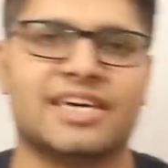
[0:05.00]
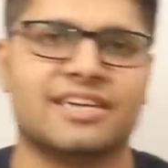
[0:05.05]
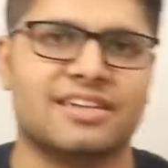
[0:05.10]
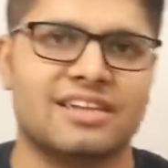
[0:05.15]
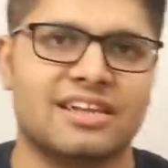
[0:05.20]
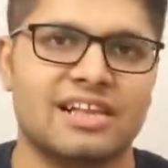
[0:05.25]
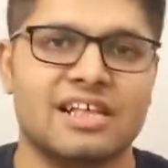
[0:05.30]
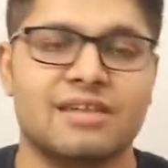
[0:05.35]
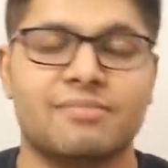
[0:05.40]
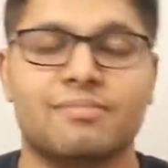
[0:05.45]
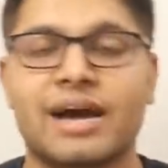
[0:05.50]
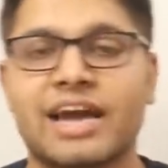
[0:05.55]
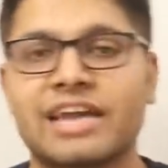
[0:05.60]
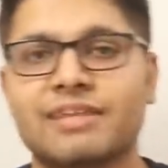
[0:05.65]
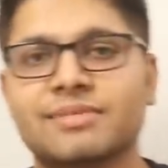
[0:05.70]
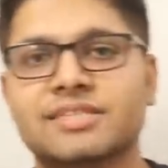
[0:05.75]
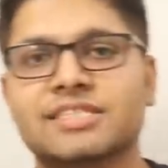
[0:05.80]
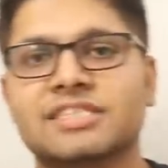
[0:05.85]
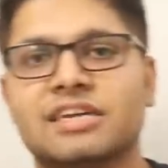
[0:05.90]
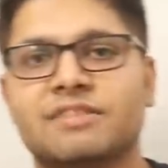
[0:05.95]
channel. My
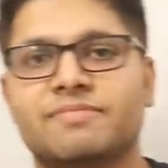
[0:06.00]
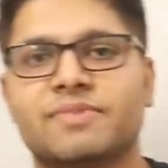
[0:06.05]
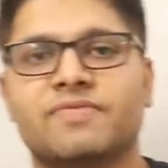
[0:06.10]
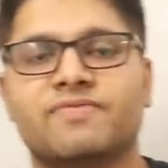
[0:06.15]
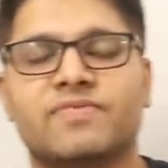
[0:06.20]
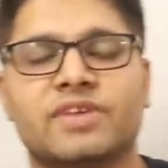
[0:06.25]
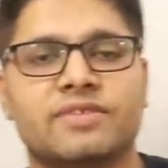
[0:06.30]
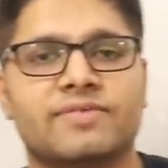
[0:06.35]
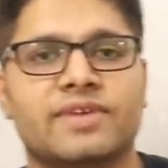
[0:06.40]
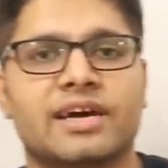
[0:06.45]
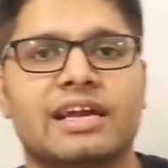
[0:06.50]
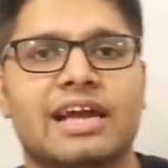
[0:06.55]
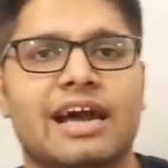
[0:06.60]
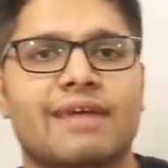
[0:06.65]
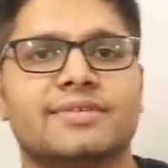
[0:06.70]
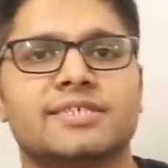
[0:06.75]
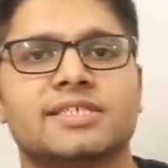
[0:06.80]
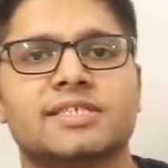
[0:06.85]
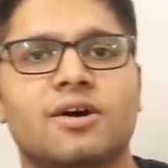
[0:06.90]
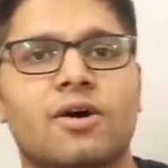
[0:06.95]
name is Kalpit Veerwal.
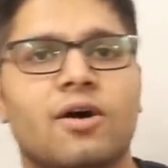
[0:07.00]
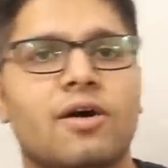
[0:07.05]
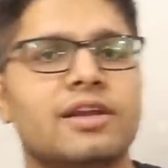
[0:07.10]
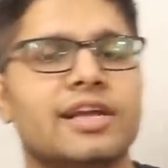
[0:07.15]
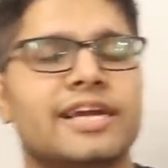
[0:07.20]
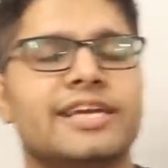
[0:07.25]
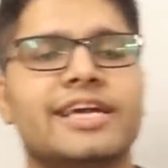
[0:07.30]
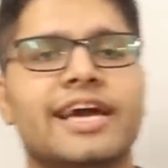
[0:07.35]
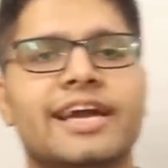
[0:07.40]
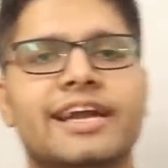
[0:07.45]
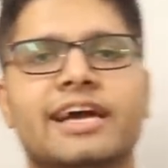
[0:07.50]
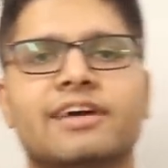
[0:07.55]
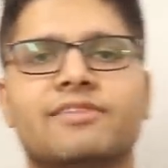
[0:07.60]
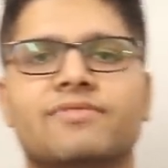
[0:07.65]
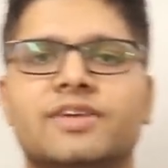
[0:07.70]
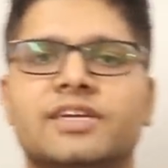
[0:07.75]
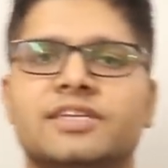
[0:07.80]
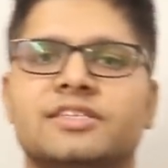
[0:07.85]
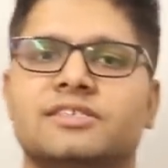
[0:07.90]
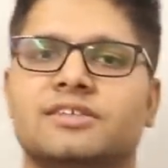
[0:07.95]
I was the All India Rank
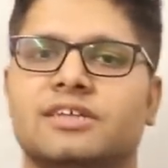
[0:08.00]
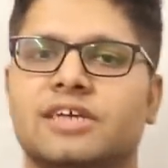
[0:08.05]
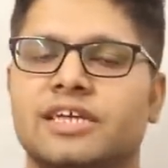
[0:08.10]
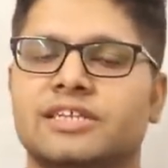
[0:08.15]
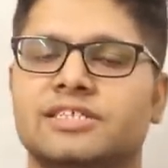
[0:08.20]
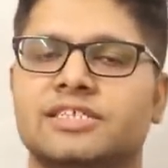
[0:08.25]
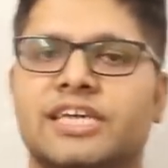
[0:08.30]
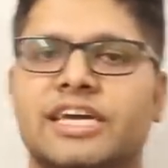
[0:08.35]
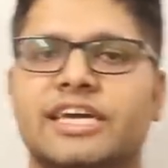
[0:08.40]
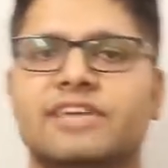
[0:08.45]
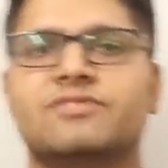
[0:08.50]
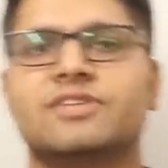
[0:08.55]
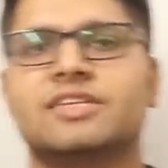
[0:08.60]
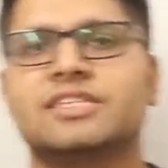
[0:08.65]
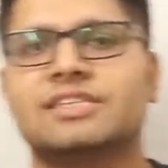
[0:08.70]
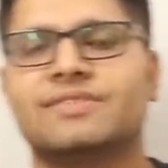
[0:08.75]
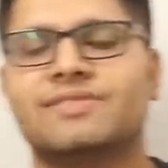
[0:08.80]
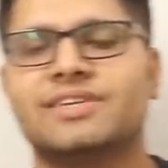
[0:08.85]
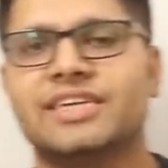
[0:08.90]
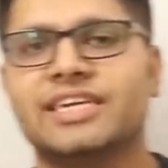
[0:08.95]
1 in JEE
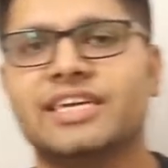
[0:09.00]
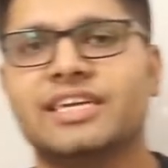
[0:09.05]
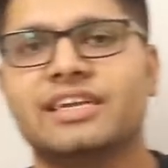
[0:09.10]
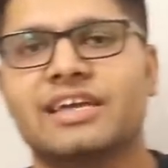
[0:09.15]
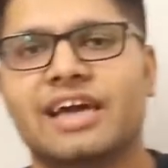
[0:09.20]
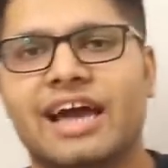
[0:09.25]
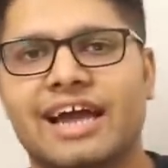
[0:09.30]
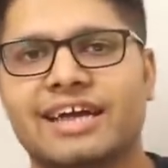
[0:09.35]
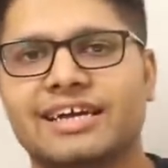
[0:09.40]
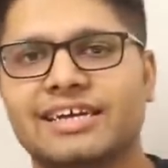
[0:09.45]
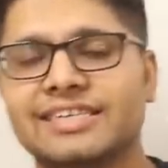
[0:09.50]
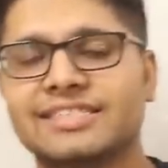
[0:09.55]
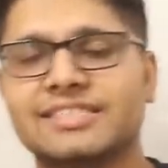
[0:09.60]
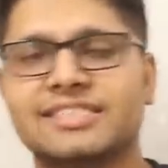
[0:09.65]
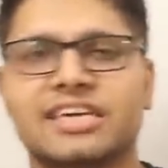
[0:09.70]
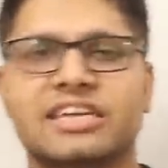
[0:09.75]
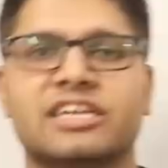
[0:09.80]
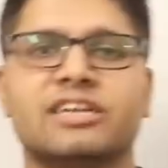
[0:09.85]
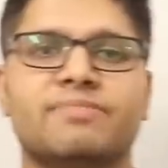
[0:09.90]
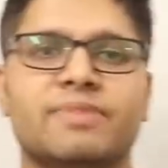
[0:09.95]
2017 and this
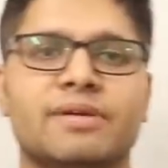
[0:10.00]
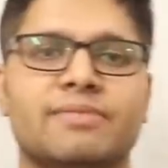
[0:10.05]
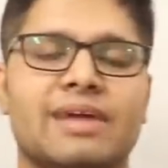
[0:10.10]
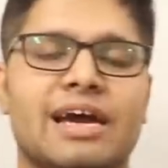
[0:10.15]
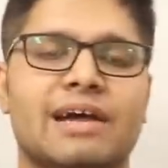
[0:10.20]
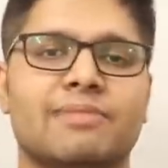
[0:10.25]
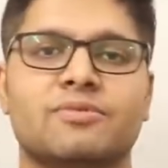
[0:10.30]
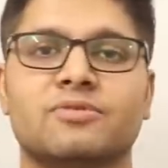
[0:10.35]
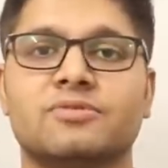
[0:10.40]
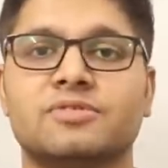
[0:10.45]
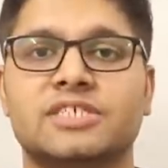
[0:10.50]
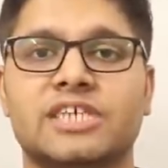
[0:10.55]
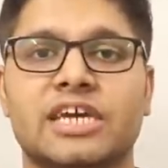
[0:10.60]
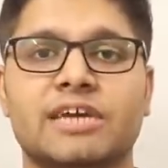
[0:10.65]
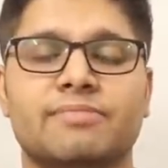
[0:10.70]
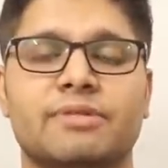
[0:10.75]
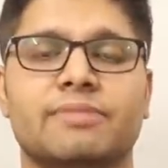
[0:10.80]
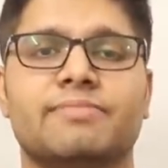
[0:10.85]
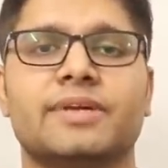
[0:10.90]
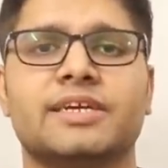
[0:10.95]
channel pe main aapko
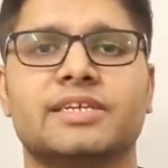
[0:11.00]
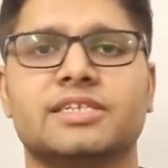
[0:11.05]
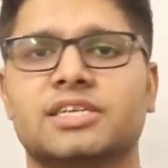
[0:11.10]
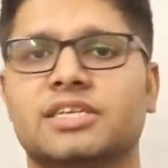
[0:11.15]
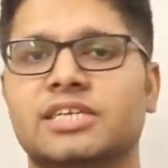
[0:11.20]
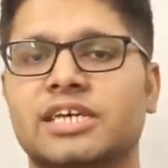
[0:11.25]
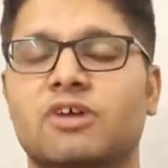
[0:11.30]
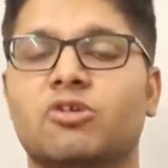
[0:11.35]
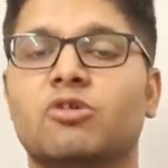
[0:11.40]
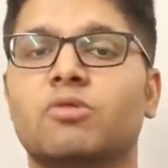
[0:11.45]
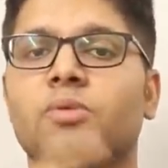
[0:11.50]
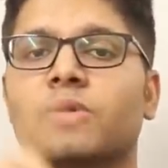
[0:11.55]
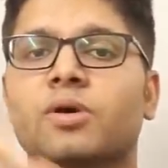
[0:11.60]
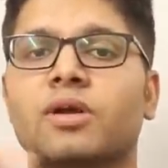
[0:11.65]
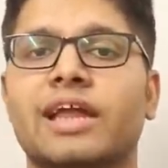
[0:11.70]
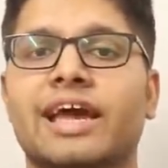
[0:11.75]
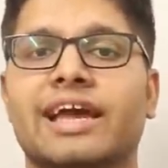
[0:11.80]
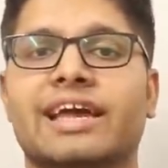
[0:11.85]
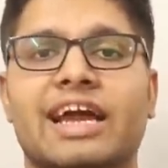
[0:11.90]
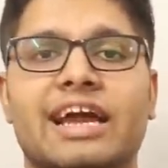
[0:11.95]
JEE preparation ya
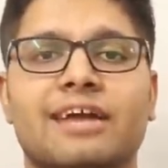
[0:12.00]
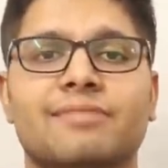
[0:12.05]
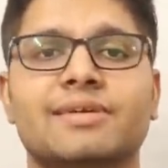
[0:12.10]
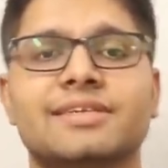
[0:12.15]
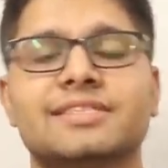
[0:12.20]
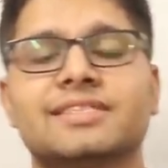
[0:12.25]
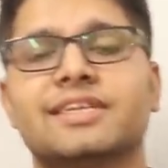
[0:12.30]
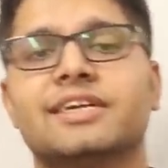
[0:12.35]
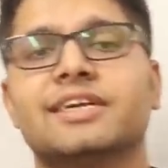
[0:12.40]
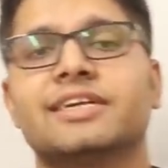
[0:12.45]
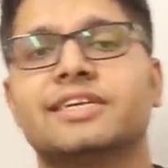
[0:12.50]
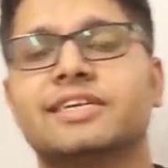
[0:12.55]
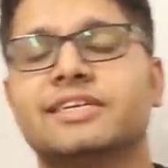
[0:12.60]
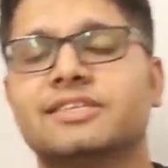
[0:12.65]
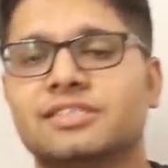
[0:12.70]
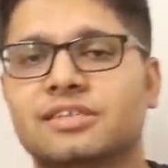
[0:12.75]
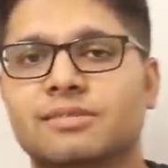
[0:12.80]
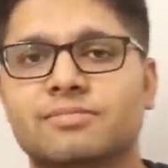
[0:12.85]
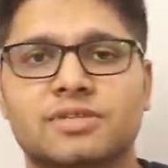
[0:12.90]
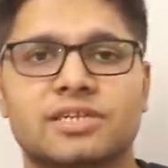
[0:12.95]
overall academics
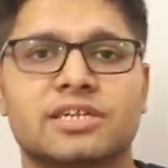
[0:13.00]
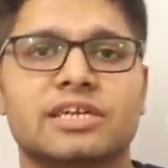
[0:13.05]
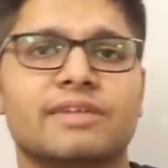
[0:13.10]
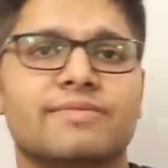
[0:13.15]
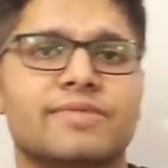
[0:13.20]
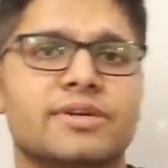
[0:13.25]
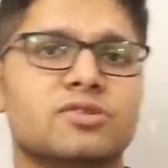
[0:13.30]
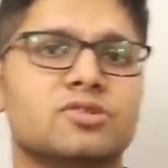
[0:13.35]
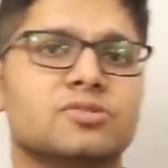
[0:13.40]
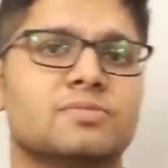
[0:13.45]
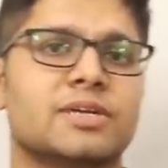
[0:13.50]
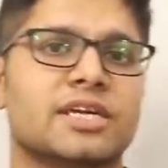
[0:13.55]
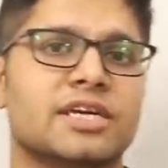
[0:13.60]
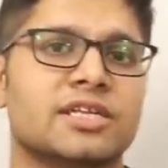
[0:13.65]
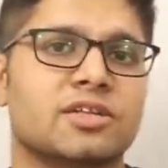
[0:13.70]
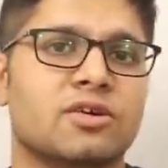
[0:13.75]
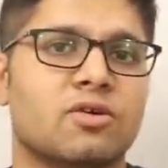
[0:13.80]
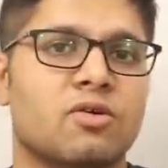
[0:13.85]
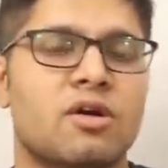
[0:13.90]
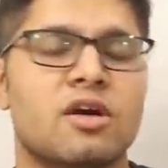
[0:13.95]
related sab tarah ki videos
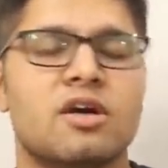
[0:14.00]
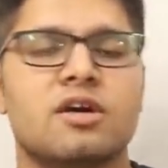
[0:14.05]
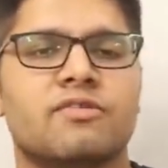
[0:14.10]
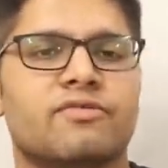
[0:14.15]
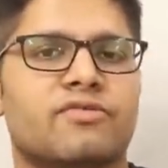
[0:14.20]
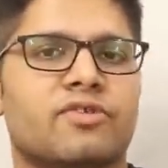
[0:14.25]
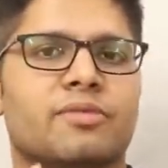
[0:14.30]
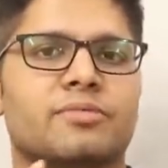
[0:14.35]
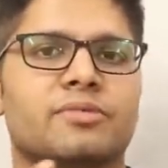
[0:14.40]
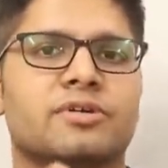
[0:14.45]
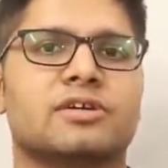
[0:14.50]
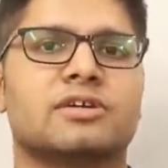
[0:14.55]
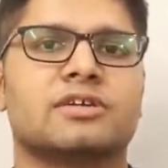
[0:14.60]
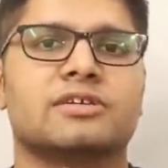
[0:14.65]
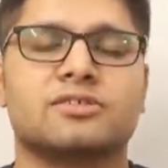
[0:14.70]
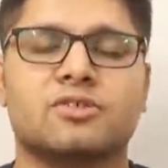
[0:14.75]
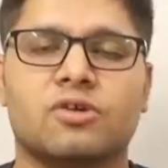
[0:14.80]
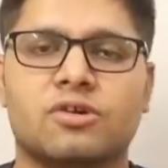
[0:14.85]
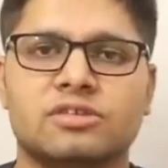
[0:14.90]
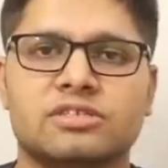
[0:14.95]
banata hu, from your
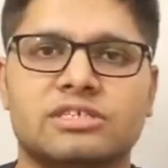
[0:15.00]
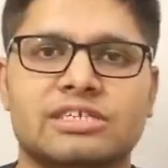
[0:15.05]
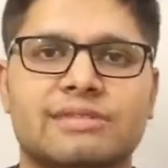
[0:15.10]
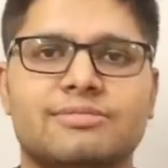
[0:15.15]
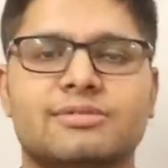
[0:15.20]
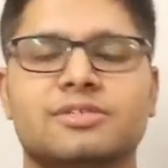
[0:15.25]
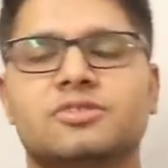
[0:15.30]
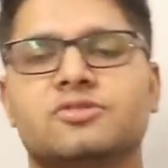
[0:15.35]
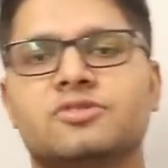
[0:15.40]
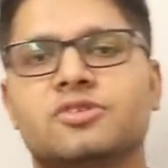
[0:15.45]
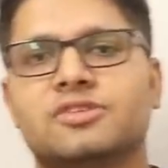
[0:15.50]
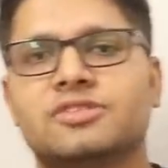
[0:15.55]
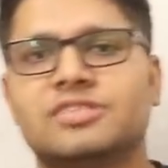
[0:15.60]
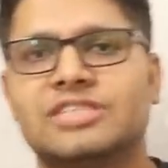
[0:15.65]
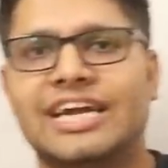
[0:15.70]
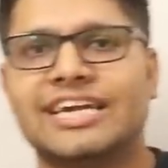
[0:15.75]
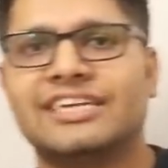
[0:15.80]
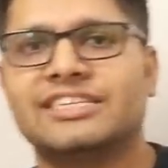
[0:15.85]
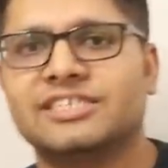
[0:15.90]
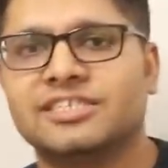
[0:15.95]
concepts to your
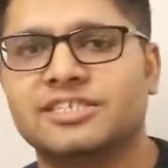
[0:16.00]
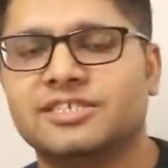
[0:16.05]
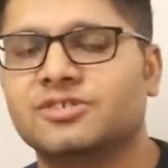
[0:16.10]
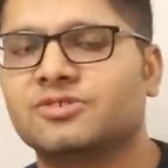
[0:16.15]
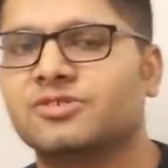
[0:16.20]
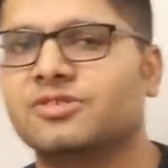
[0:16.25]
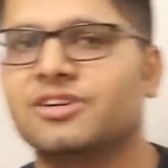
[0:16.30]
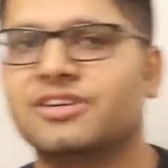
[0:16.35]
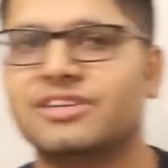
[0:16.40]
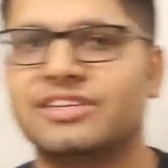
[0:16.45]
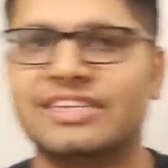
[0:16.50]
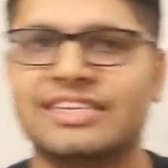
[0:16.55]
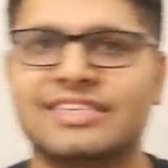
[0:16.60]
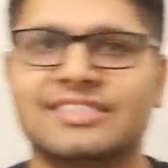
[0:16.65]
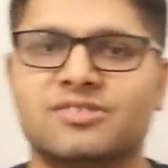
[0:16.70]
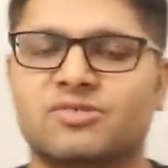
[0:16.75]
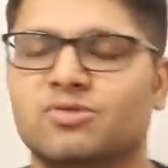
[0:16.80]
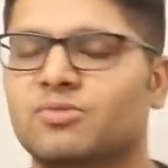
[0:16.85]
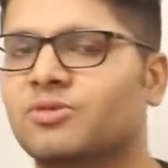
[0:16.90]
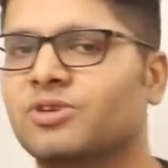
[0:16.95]
strategies to your
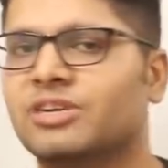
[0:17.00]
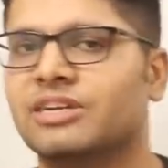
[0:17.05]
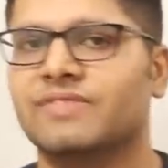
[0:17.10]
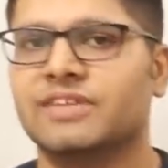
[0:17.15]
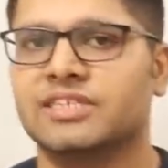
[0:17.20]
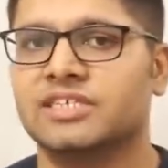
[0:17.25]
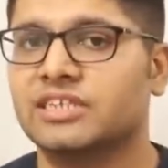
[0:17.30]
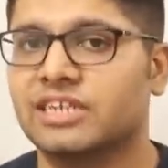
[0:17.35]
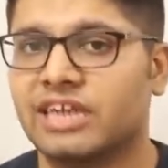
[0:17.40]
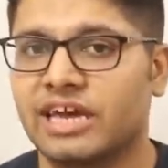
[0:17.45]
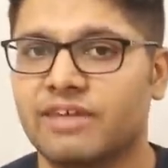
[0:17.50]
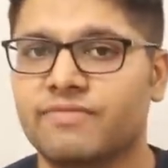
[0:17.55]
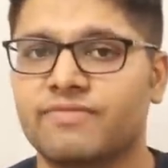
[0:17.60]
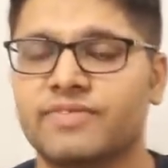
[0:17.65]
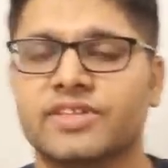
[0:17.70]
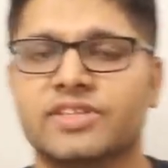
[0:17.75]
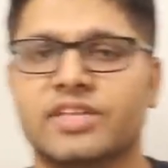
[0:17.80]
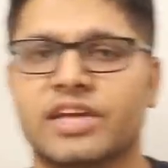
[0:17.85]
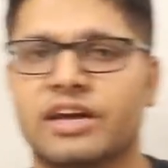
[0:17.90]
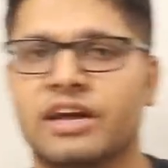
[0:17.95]
tricks to motivation,
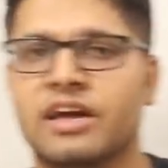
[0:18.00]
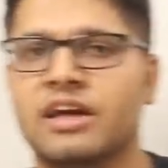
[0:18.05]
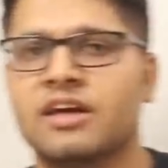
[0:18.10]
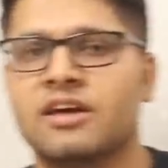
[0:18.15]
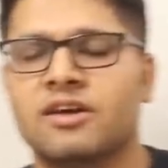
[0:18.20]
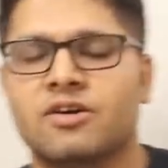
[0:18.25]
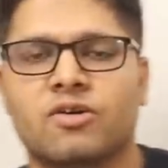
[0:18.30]
everything.